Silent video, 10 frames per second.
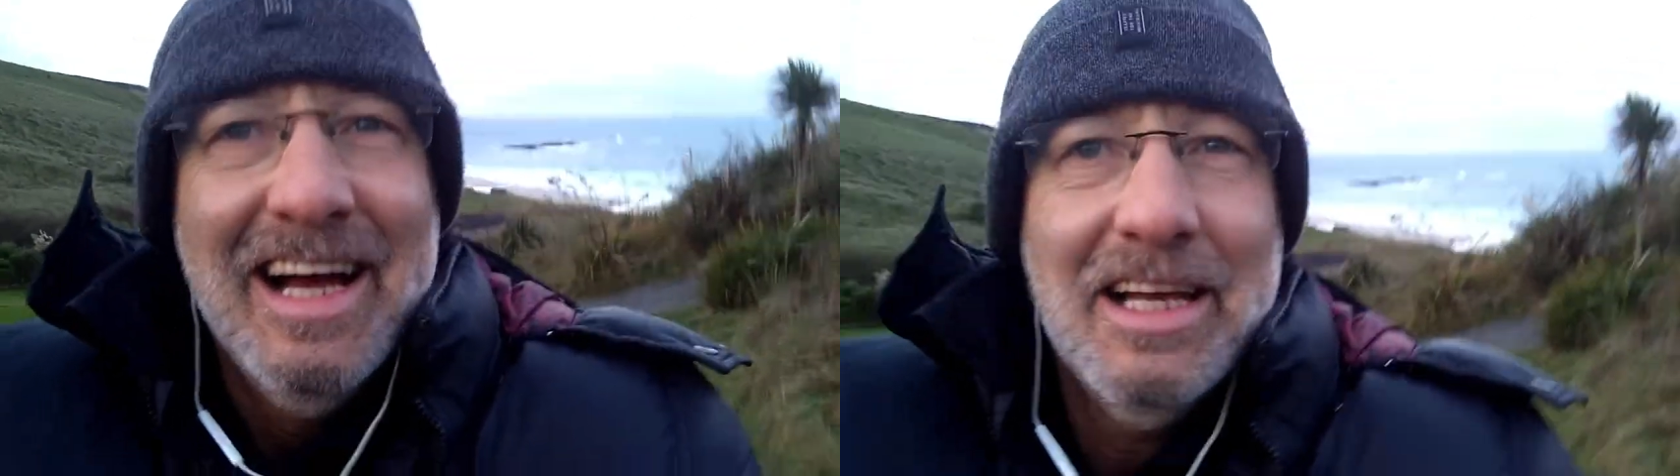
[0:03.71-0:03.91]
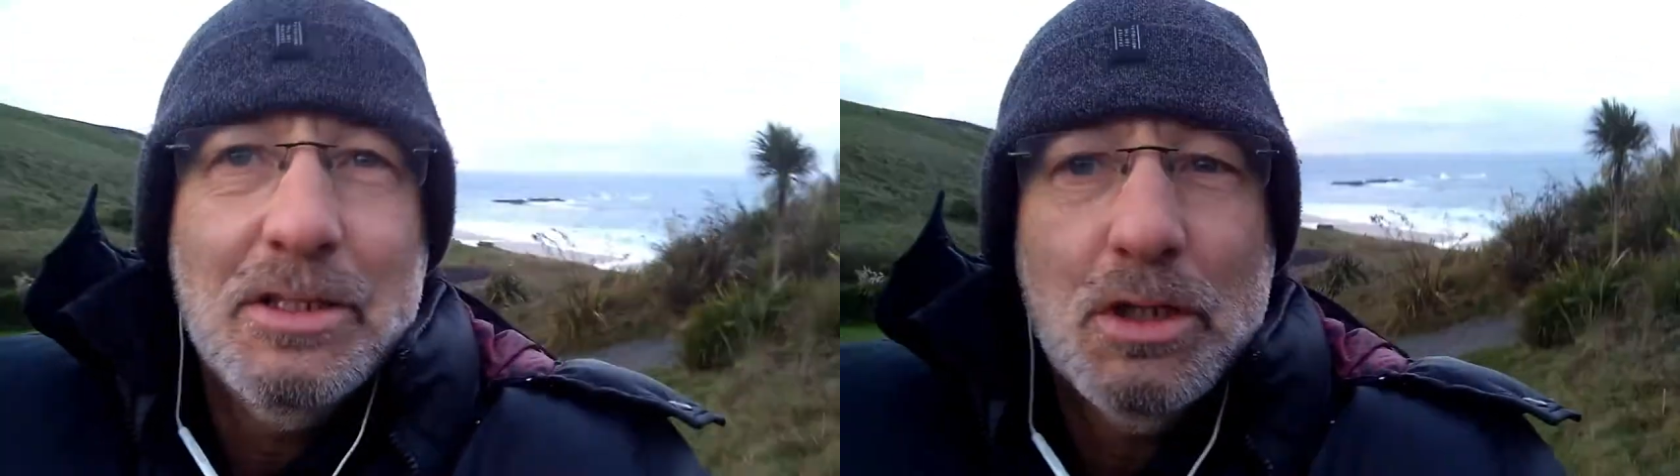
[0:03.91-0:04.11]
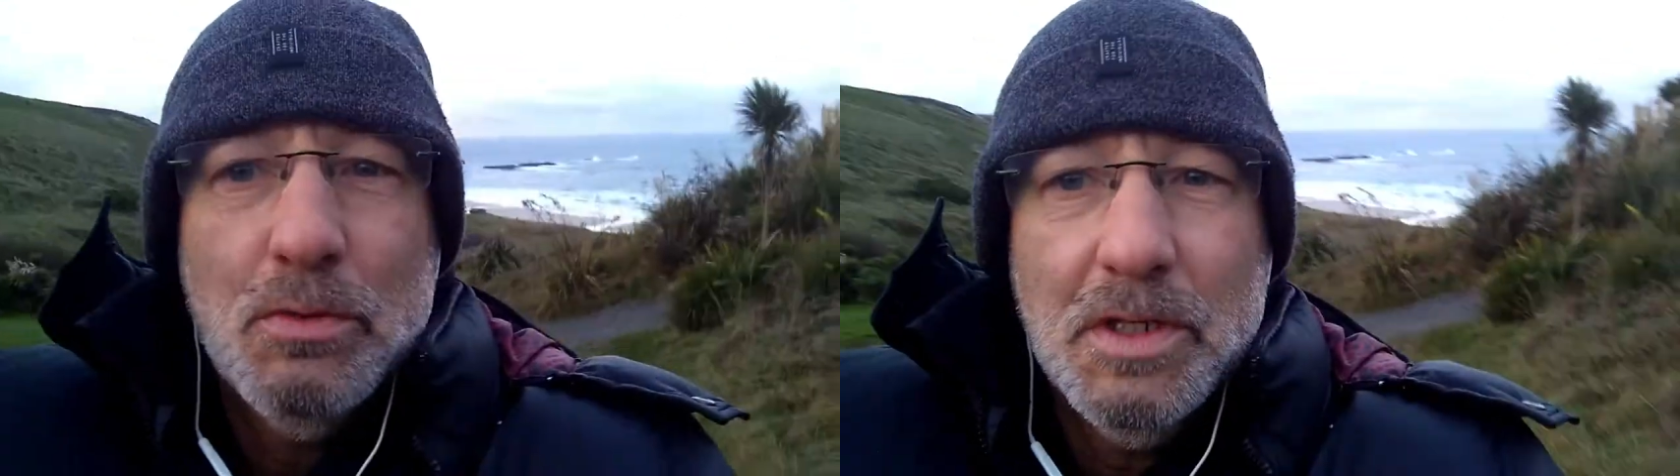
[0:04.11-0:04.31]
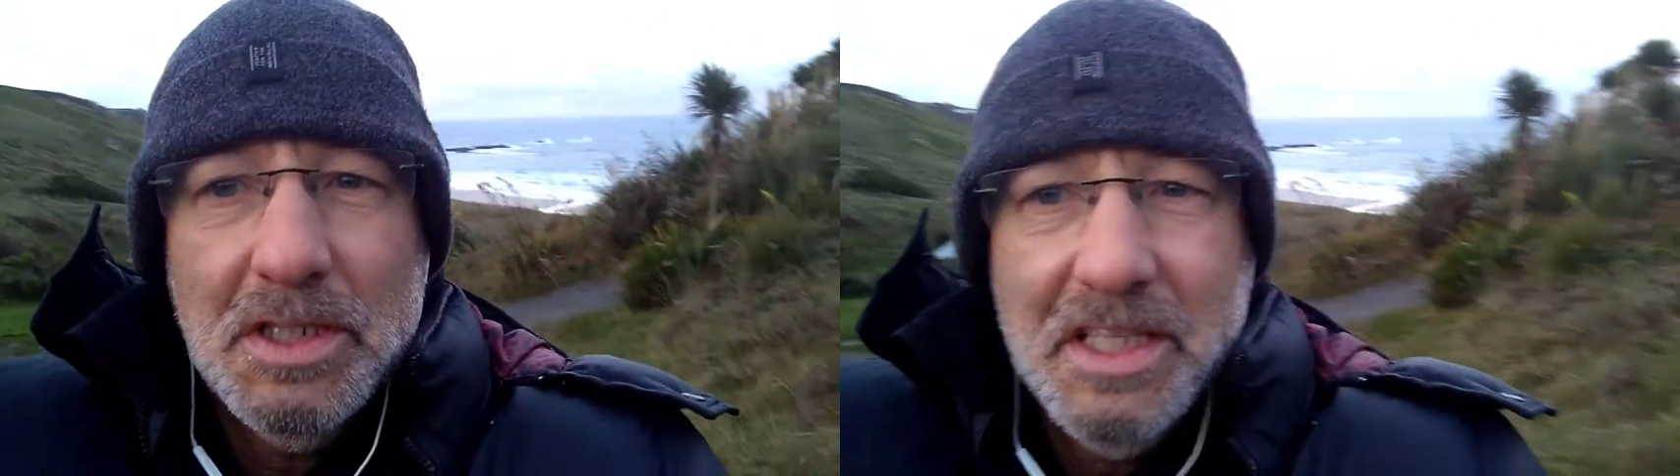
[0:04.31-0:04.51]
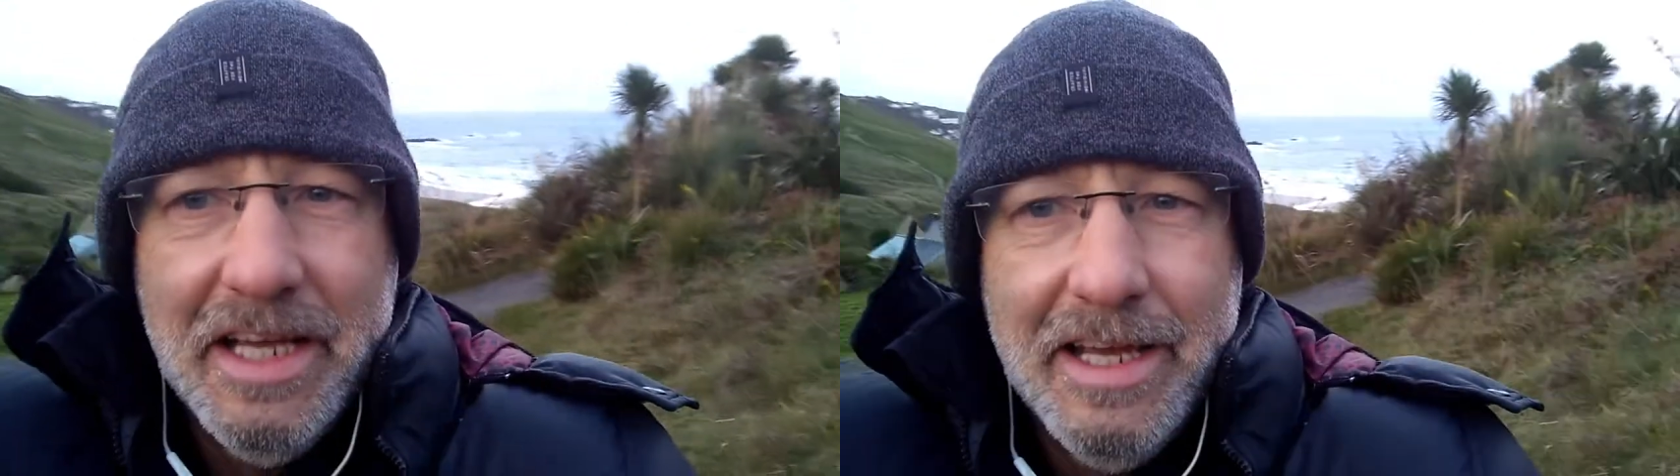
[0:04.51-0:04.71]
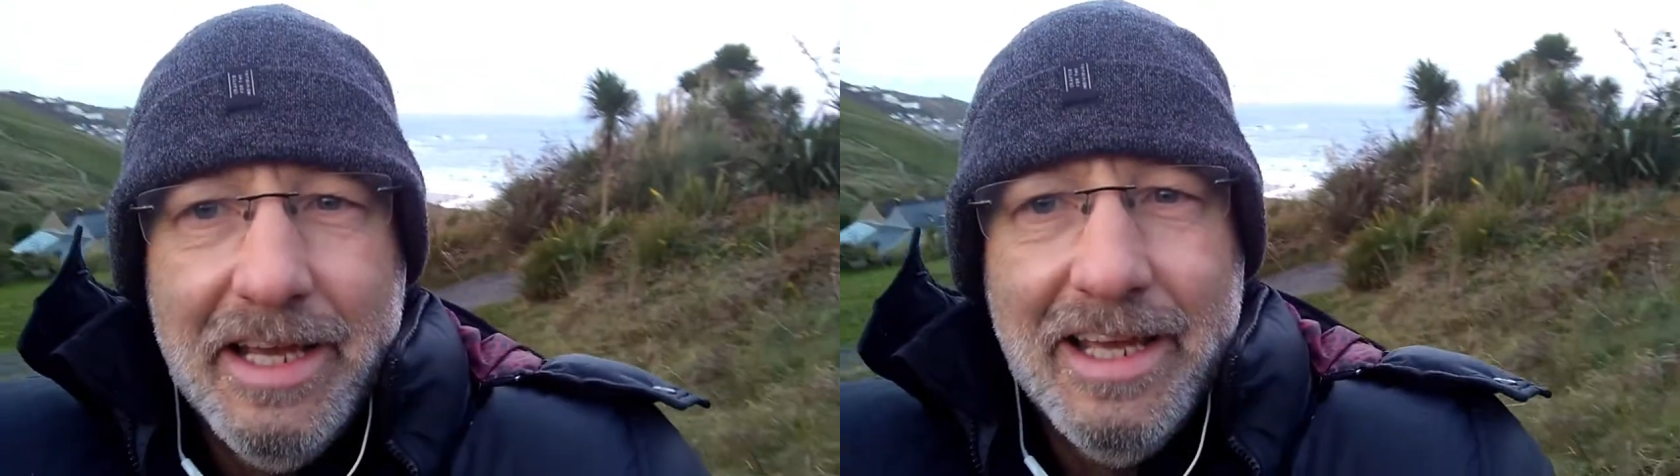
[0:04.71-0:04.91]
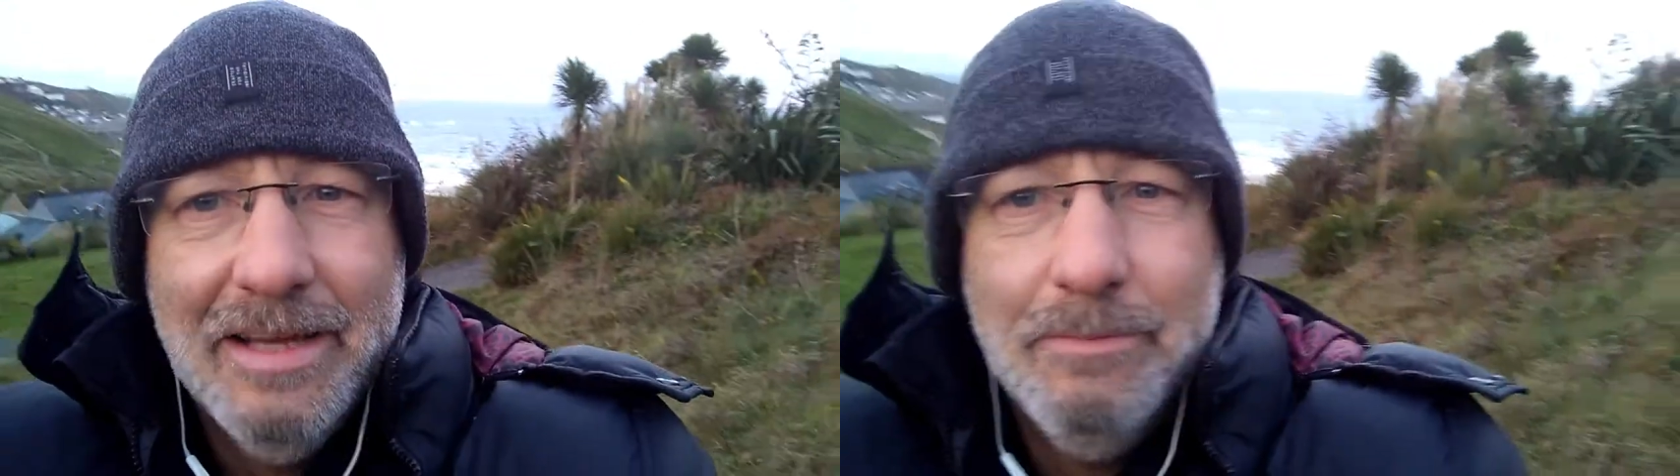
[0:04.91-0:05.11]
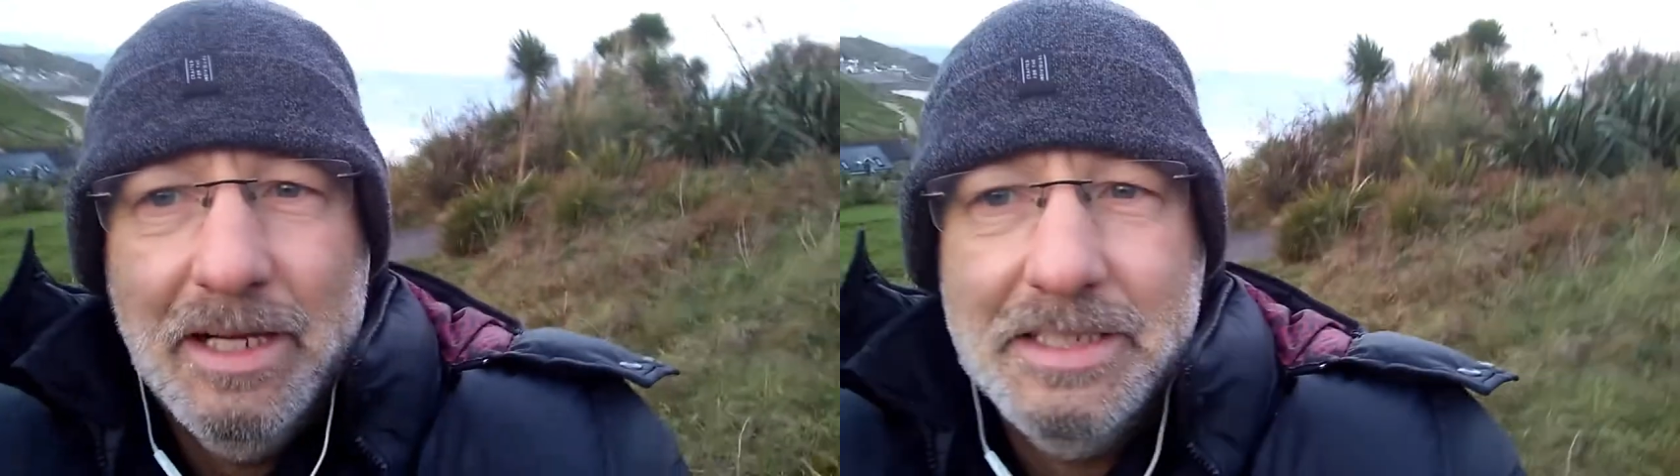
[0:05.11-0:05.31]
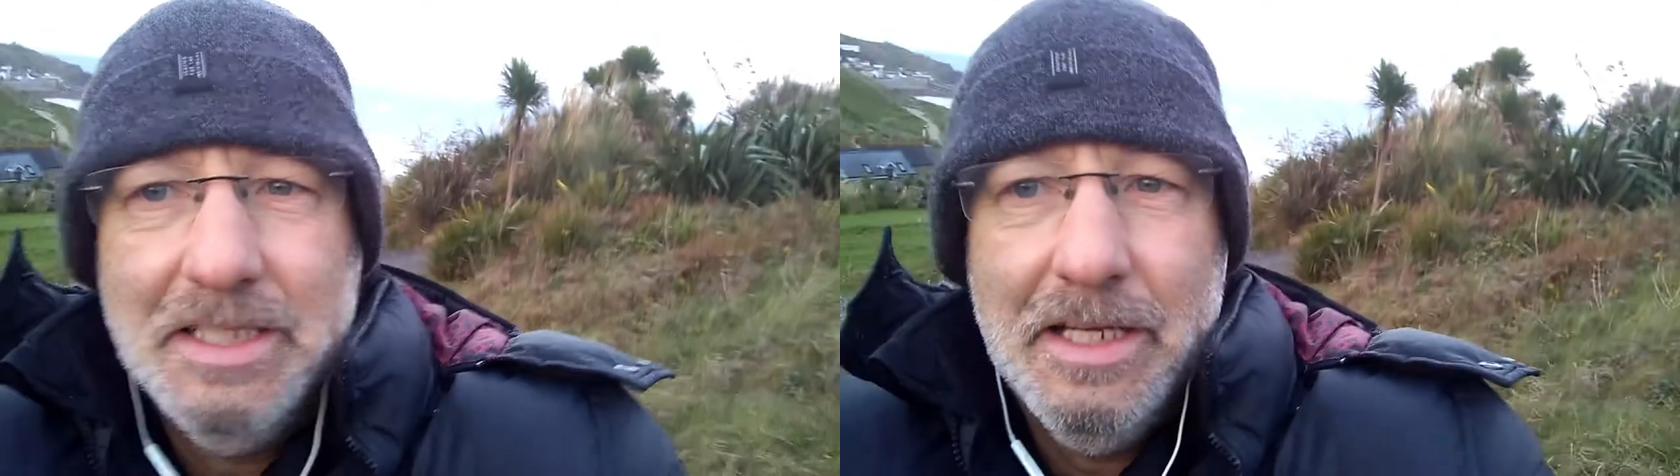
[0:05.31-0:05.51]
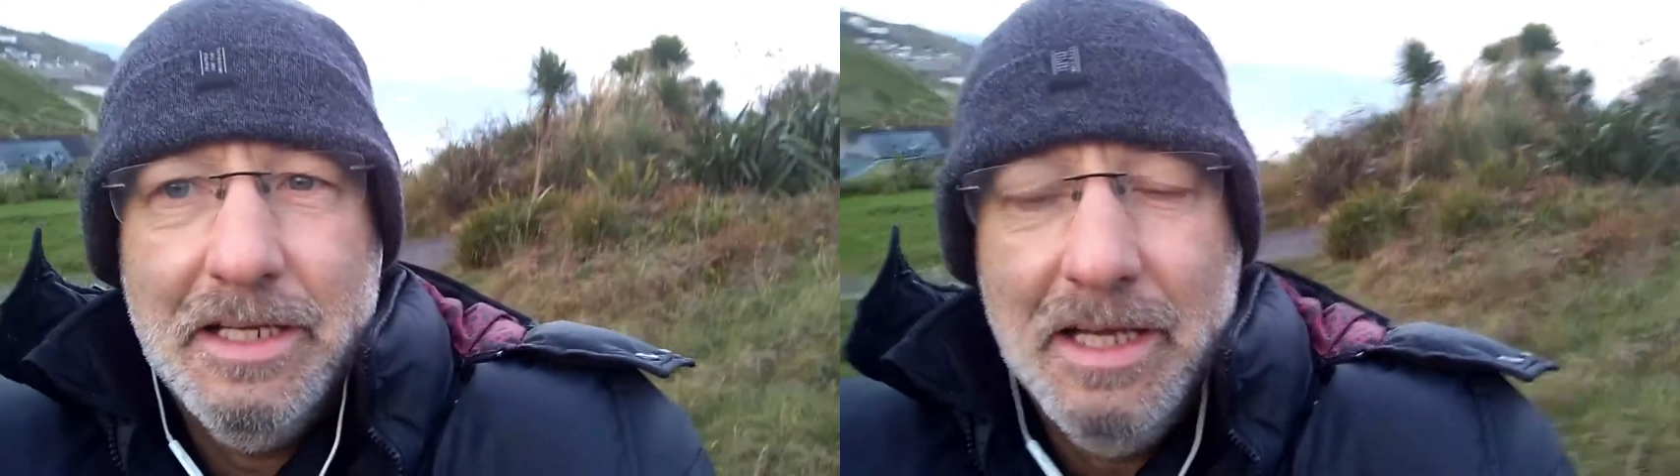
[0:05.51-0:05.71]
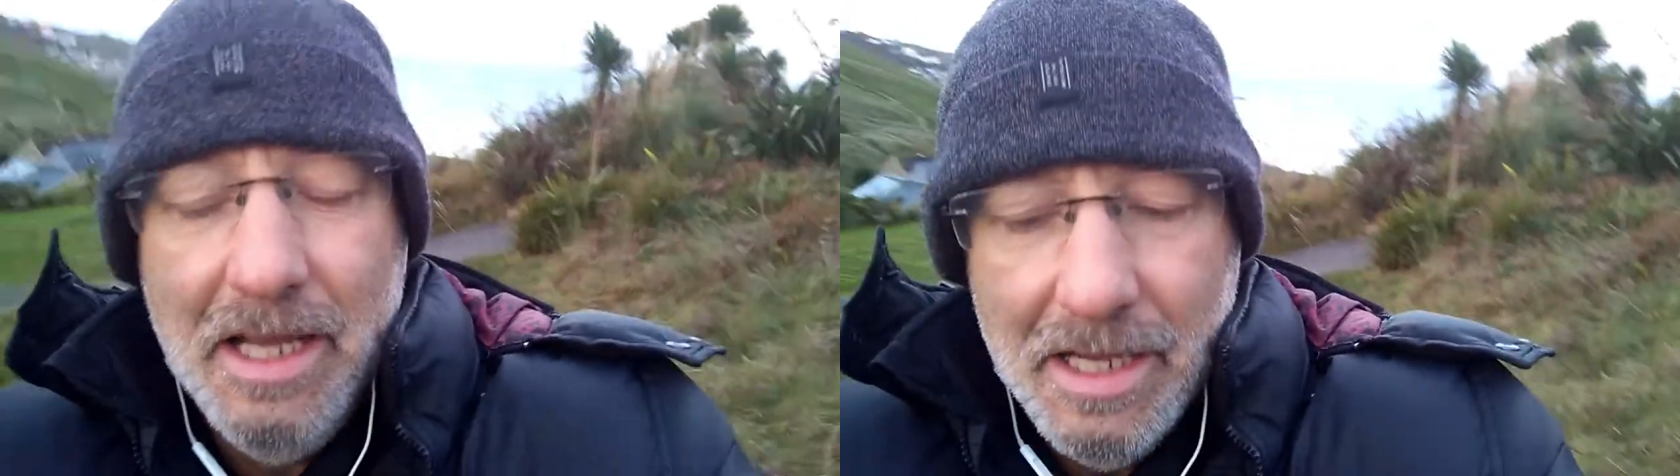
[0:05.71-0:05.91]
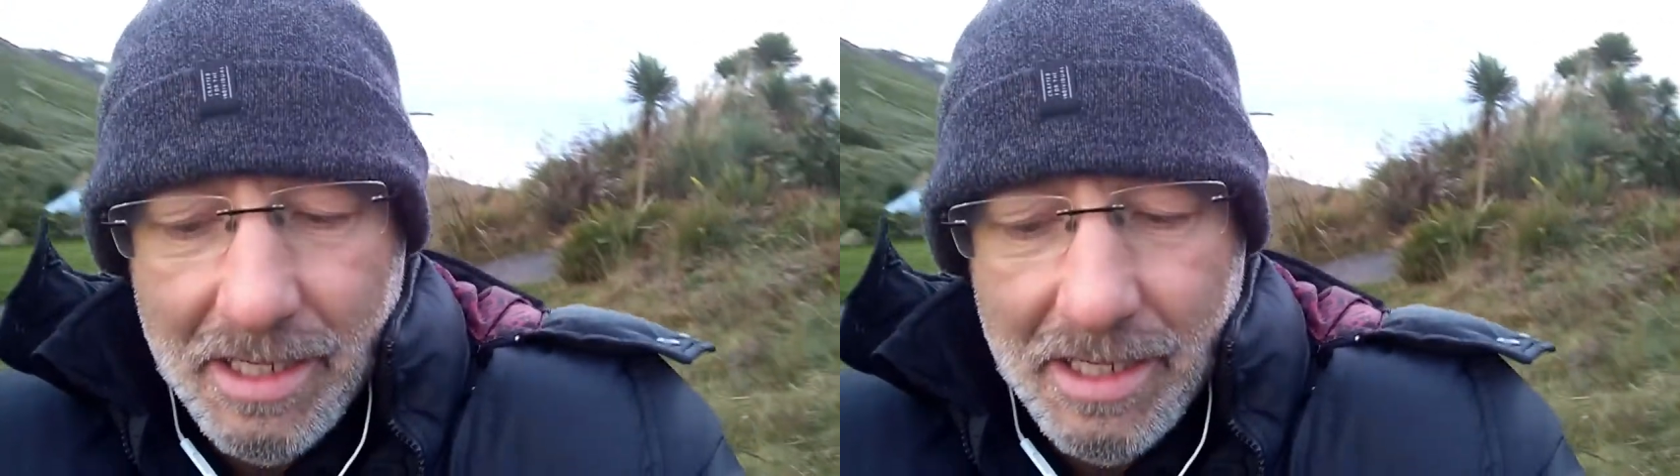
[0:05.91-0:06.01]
and I just want to share my journey,